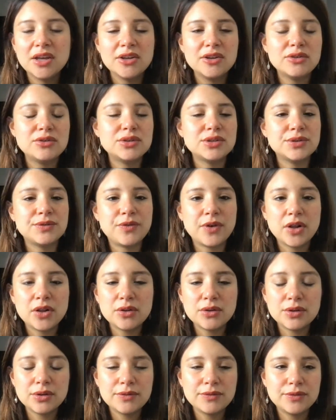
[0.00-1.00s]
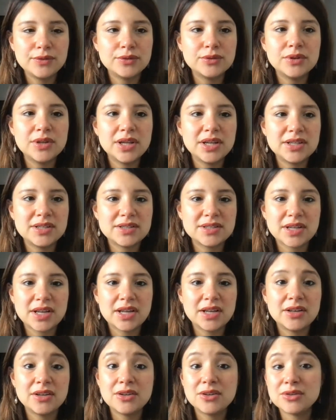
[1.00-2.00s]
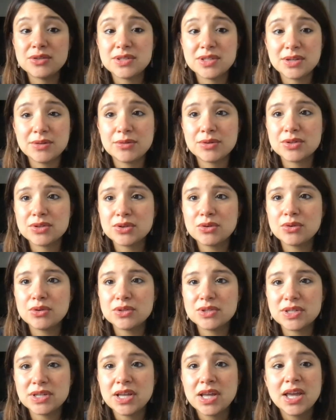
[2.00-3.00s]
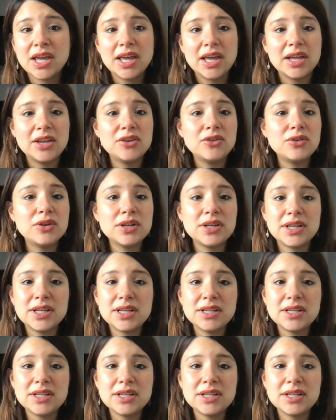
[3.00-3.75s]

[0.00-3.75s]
You just follow the food list and you see results. And you could